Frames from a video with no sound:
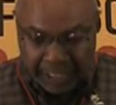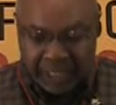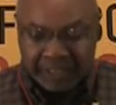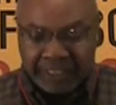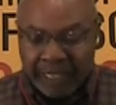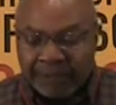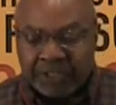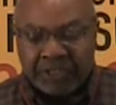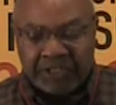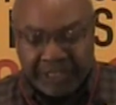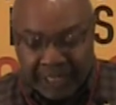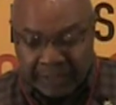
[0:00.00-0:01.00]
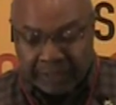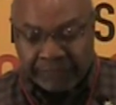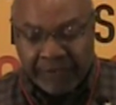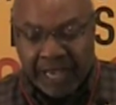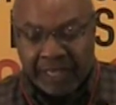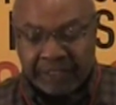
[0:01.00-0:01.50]
attempts to
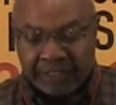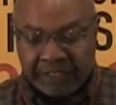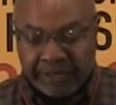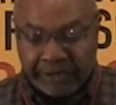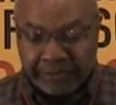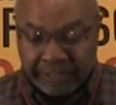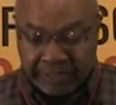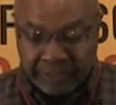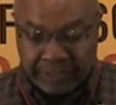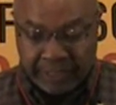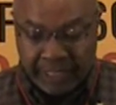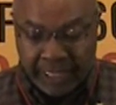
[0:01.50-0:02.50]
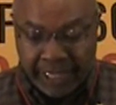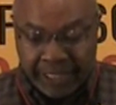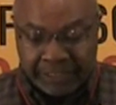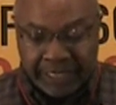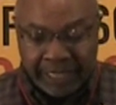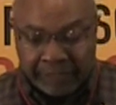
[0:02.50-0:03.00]
justify this narrowness
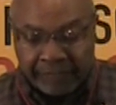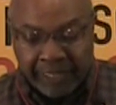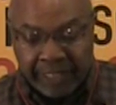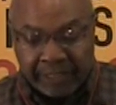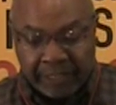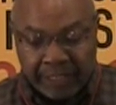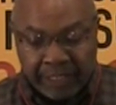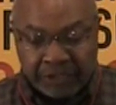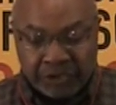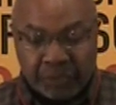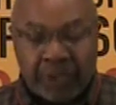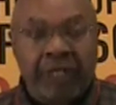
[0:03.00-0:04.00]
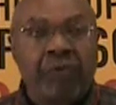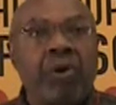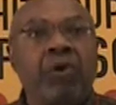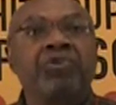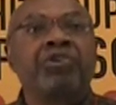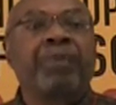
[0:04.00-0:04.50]
and to elevate it to a,
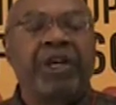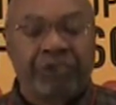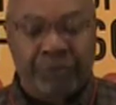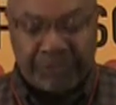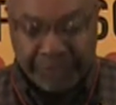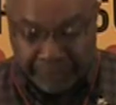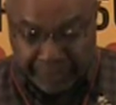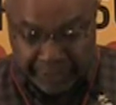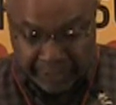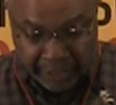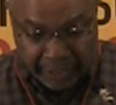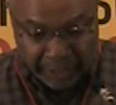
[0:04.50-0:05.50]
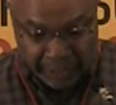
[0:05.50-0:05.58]
quote, special theory,